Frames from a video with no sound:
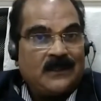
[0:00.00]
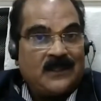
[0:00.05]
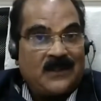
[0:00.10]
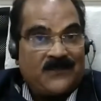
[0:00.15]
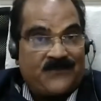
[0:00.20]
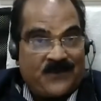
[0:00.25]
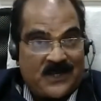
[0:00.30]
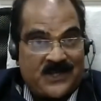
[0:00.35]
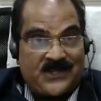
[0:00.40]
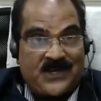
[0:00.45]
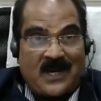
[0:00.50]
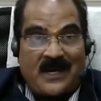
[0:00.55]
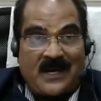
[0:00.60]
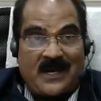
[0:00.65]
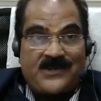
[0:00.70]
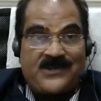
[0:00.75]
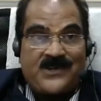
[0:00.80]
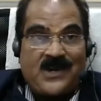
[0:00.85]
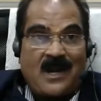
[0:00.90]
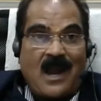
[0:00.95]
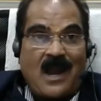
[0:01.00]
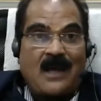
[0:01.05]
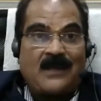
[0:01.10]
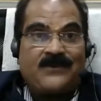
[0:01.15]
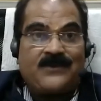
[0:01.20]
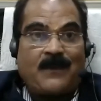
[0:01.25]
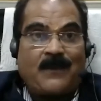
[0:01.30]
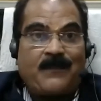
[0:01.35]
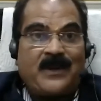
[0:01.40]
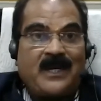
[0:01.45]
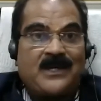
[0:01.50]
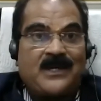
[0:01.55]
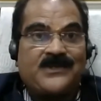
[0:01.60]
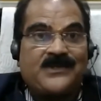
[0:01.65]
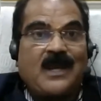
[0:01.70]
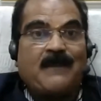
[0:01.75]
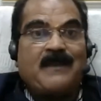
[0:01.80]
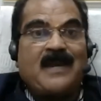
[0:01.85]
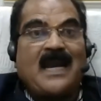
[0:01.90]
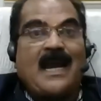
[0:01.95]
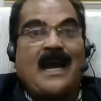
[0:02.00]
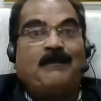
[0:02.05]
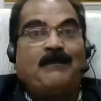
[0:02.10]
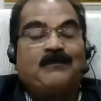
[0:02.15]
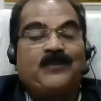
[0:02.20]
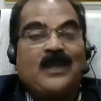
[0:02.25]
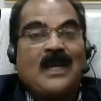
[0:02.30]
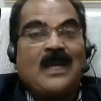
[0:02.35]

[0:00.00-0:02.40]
the first generation entrepreneurs coming up